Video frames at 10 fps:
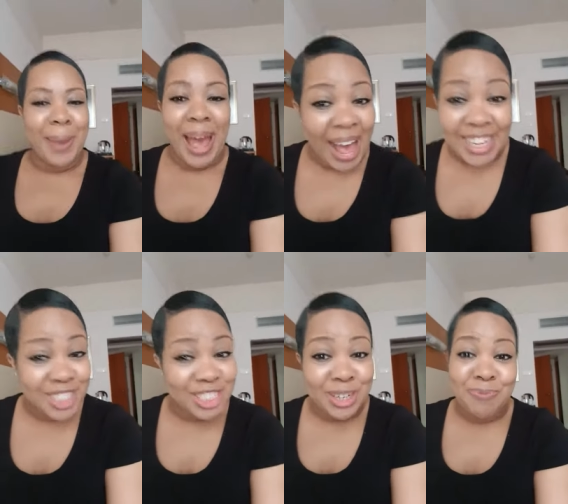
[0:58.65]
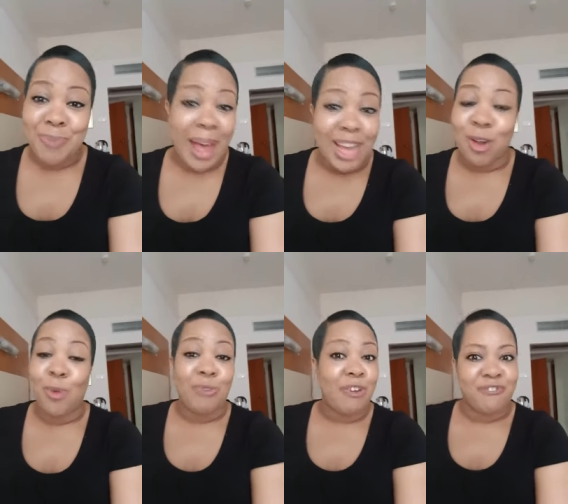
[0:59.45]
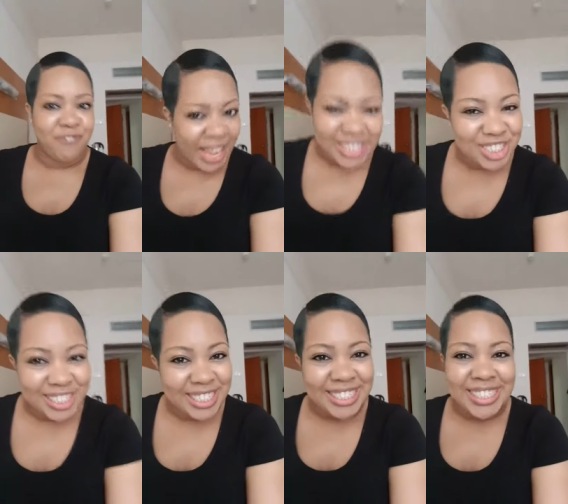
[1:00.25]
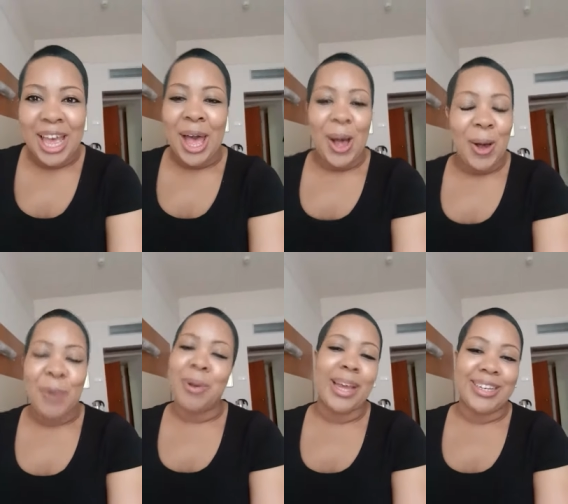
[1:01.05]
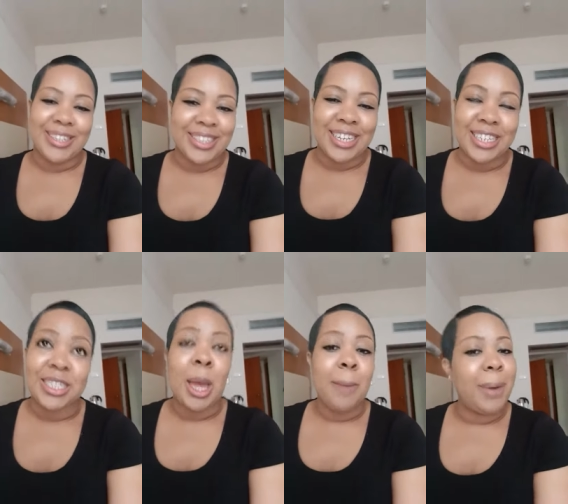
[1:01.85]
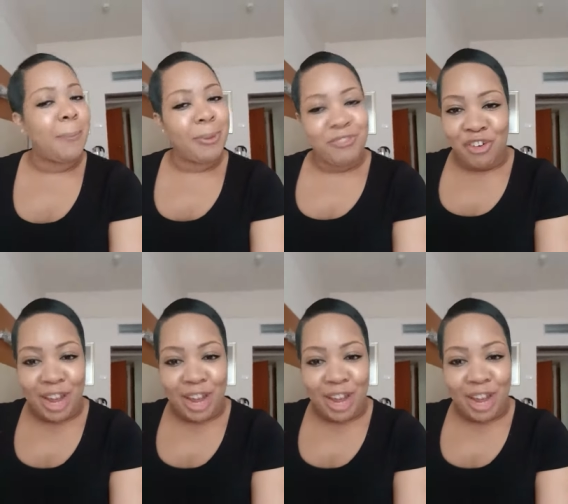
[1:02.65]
passion back with a vengeance. Oh my goodness. But before